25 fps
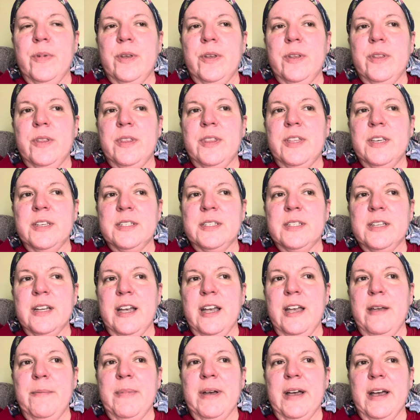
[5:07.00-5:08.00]
This
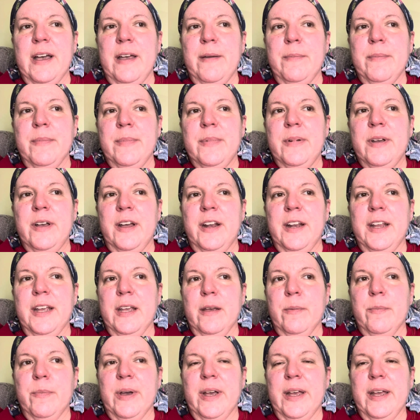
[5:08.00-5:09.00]
time I'm cutting
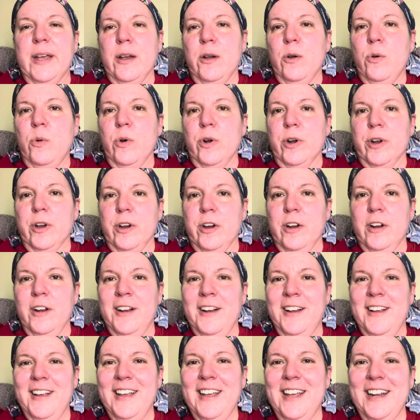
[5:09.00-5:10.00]
it by a quarter
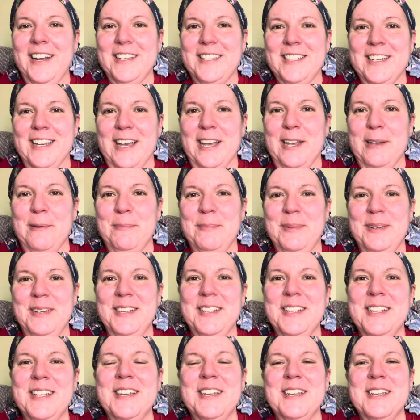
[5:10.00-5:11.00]
at a time.
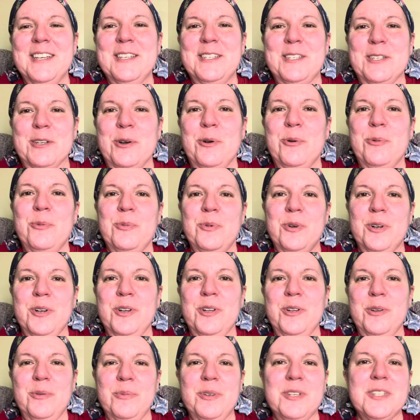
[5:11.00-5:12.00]
So
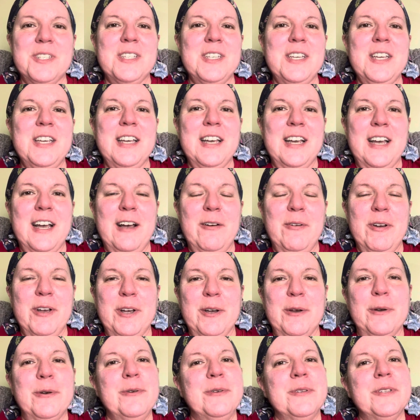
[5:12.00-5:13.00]
we'll see how it
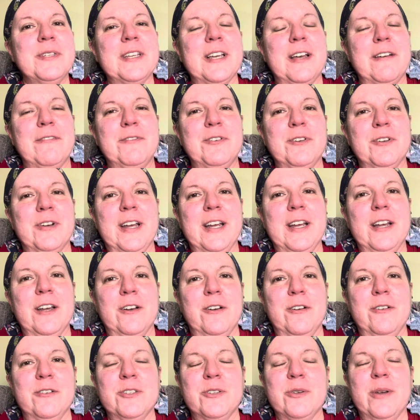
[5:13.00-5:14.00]
goes after I
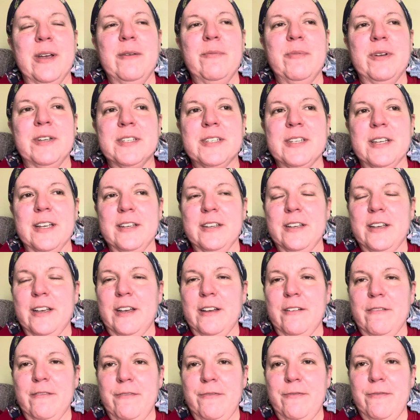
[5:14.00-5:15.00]
go. So I was at